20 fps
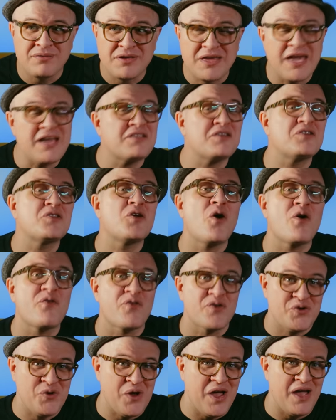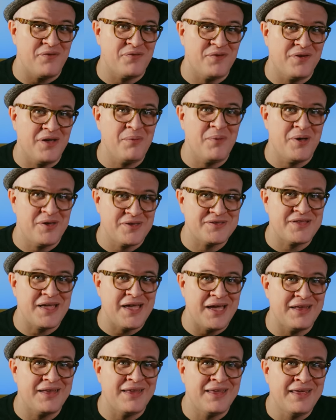Kicked into overdrive, I must
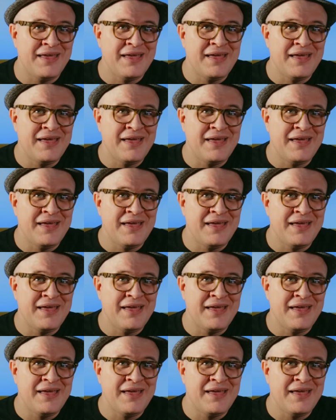add.